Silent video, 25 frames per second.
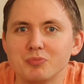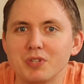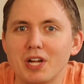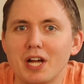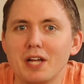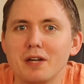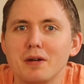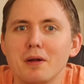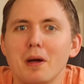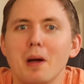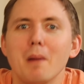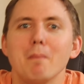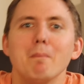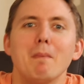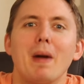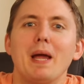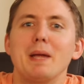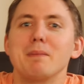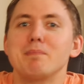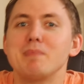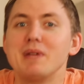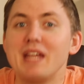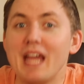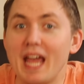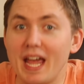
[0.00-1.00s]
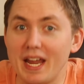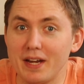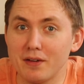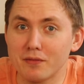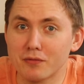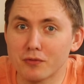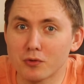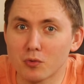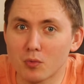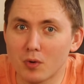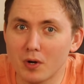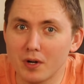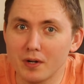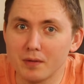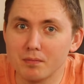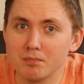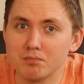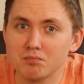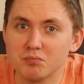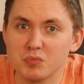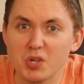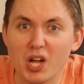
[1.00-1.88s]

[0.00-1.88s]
Not might be headed for one,